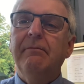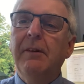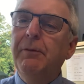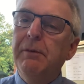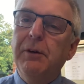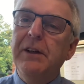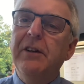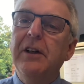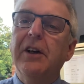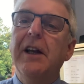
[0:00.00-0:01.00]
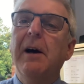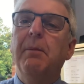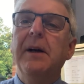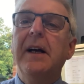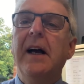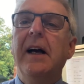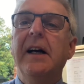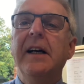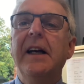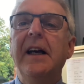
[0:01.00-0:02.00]
Feel free to look it up
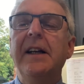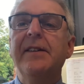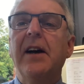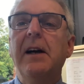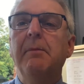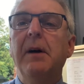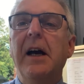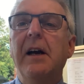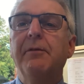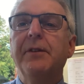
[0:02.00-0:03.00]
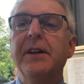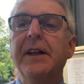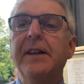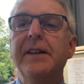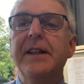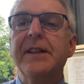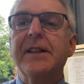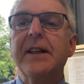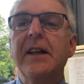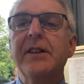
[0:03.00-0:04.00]
in time after
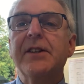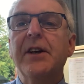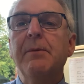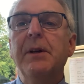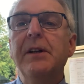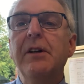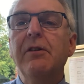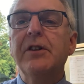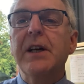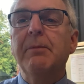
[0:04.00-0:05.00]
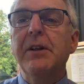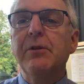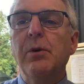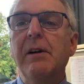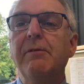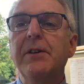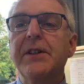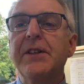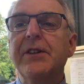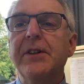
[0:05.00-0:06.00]
this sermon. Luke chapter 12,
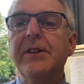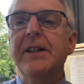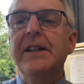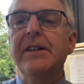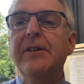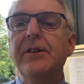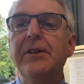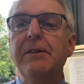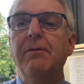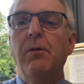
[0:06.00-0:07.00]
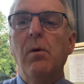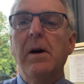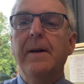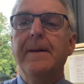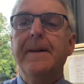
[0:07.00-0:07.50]
verses 13 to 34.